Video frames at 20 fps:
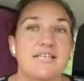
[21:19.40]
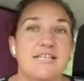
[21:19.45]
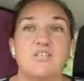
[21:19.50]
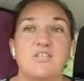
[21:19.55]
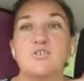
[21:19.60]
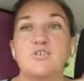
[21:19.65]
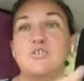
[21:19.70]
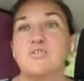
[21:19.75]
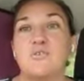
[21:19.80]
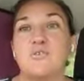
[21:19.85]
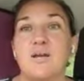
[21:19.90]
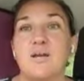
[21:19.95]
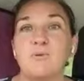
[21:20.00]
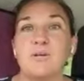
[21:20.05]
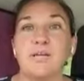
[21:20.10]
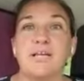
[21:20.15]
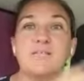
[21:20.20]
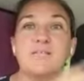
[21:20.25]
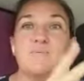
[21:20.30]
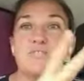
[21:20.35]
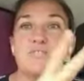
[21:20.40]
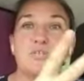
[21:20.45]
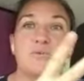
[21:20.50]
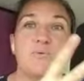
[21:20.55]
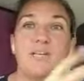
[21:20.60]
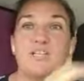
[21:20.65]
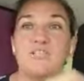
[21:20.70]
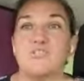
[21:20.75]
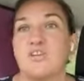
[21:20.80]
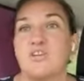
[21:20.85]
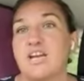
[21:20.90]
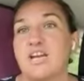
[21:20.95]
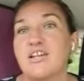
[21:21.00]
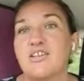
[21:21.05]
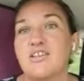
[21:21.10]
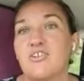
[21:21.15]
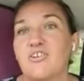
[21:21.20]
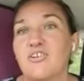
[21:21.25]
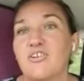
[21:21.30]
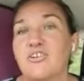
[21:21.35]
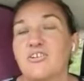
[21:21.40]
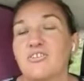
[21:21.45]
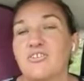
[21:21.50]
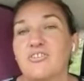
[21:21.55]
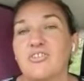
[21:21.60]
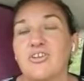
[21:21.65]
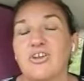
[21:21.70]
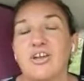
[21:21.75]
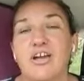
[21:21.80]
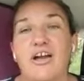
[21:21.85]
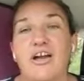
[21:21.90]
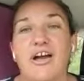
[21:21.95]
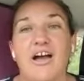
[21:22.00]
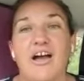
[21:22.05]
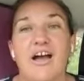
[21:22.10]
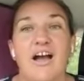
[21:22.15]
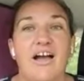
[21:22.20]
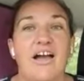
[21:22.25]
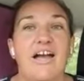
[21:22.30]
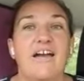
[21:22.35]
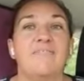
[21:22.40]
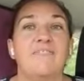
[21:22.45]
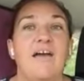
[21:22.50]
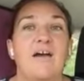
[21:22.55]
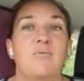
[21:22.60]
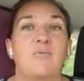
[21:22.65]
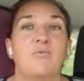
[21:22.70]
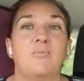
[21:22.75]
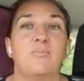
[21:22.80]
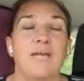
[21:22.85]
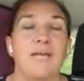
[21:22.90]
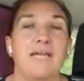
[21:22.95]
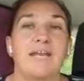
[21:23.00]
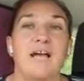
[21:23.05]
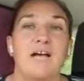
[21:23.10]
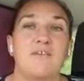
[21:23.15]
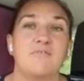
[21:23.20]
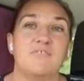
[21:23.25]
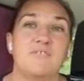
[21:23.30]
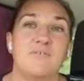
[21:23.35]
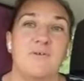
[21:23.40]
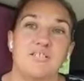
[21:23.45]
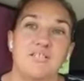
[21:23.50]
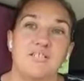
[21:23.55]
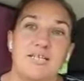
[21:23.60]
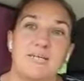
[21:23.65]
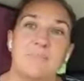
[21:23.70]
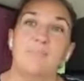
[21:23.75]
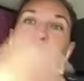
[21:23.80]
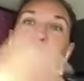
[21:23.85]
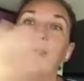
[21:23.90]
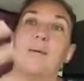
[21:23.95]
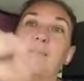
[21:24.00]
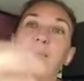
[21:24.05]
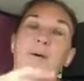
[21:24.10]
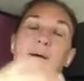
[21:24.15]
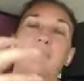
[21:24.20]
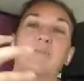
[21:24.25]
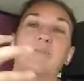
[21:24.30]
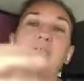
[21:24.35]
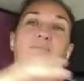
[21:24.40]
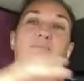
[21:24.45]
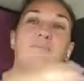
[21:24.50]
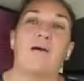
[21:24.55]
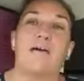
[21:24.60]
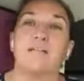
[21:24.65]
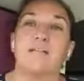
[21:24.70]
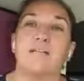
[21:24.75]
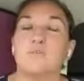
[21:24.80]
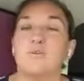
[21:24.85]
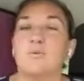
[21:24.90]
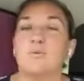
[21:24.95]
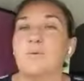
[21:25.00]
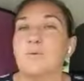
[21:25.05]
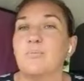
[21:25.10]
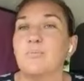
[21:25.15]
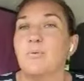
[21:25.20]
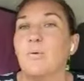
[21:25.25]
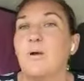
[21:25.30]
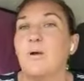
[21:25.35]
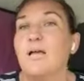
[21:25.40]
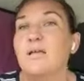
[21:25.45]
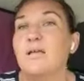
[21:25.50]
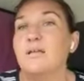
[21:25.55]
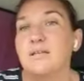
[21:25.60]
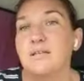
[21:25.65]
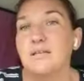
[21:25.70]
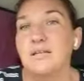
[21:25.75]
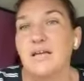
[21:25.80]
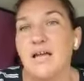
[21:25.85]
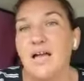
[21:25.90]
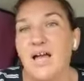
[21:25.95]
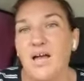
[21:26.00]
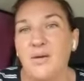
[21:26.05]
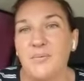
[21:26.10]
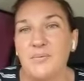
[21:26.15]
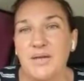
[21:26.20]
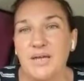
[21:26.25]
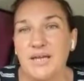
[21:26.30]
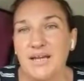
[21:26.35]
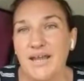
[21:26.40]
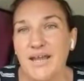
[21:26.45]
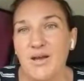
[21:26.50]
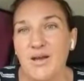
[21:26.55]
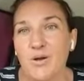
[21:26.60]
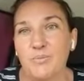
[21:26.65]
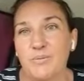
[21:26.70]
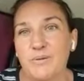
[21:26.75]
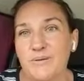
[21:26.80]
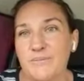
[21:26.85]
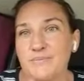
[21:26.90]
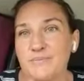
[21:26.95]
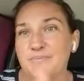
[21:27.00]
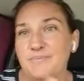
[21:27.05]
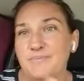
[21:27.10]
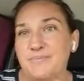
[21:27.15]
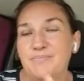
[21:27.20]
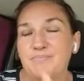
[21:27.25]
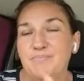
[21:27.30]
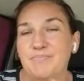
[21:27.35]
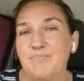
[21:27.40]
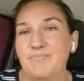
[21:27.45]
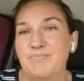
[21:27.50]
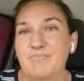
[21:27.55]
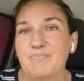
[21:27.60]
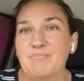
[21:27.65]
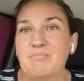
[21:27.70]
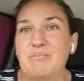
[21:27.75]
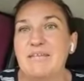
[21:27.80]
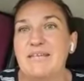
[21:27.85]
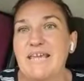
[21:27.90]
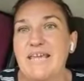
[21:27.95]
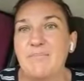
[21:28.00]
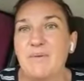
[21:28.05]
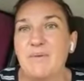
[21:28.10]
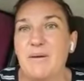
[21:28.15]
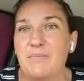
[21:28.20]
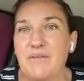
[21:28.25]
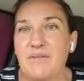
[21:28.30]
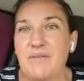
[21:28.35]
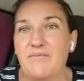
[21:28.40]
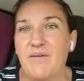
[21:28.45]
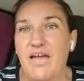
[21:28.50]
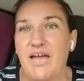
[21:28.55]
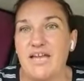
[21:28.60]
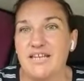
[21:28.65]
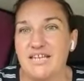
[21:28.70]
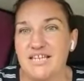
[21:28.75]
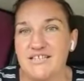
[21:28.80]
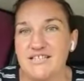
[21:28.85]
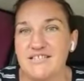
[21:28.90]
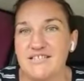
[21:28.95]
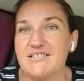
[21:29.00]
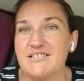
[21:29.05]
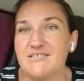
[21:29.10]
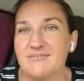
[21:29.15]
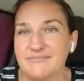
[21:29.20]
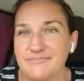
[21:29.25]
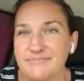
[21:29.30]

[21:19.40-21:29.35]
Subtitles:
say two scrambled eggs with two extra egg yolks. And that will be enough to actually bump up their fat a little bit more and help them keep up their fat needs.